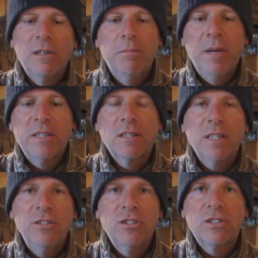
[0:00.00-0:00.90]

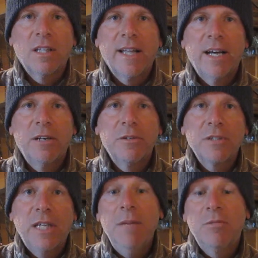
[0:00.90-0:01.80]
basically just
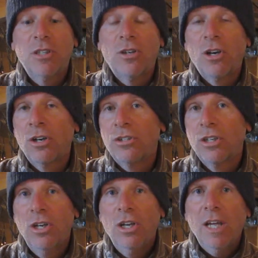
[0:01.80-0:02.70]
keeps the dirt
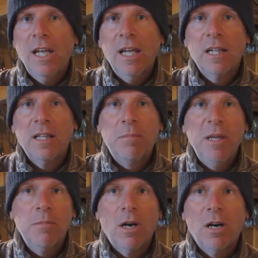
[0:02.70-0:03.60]
and the
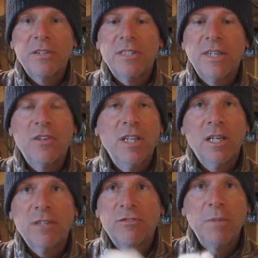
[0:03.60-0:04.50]
peat moss and everything
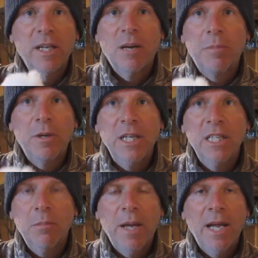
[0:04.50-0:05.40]
else from getting up underneath
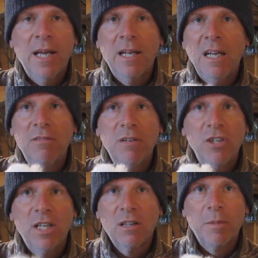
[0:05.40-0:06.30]
the pan. Even if
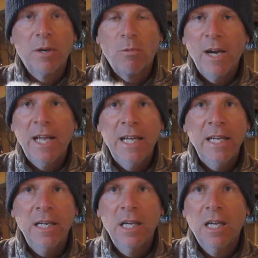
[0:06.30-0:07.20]
you get a little bit of
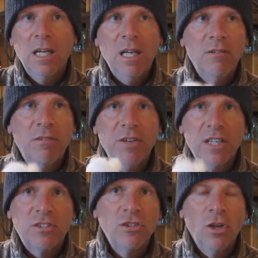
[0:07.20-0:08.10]
rain, even if it
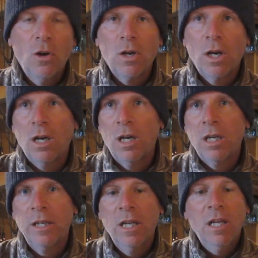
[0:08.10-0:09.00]
gets snowed
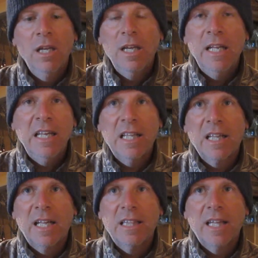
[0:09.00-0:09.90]
on, anything
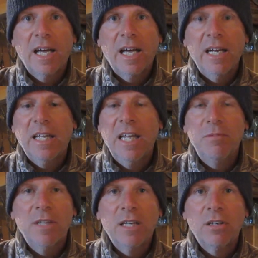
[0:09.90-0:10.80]
like that, it
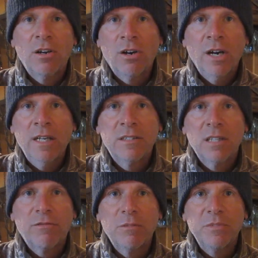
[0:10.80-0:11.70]
keeps that dirt and
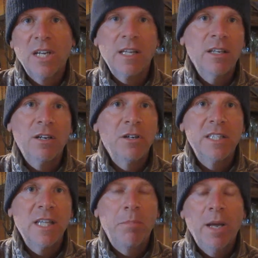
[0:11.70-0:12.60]
stuff from settling
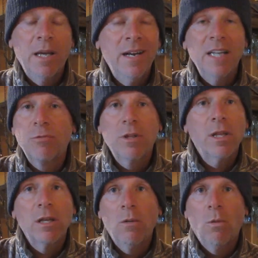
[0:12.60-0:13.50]
underneath that pan. And that's really
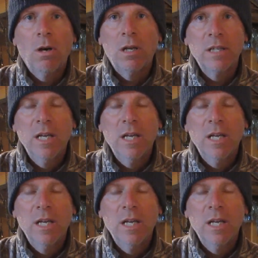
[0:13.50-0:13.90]
all you want,